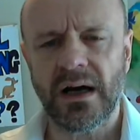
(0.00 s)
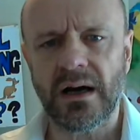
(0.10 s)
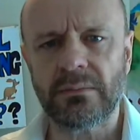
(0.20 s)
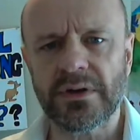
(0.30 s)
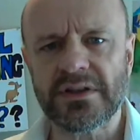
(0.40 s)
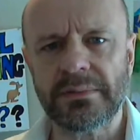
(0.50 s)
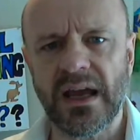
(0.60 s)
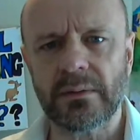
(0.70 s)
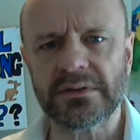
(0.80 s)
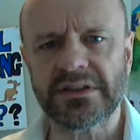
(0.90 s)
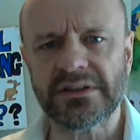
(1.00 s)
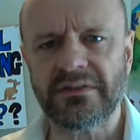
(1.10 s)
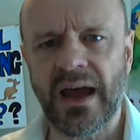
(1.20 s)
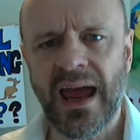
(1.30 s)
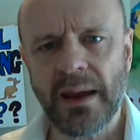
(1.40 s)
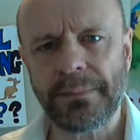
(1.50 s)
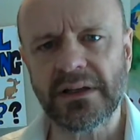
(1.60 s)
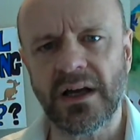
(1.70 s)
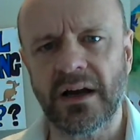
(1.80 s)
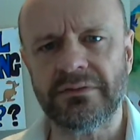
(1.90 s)
I want to be able to live a happy
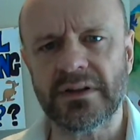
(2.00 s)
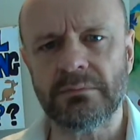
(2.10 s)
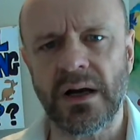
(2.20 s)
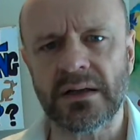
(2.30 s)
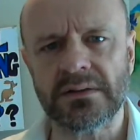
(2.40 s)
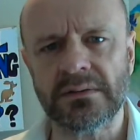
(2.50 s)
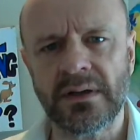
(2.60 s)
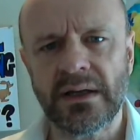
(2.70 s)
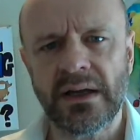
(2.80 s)
life with Michael.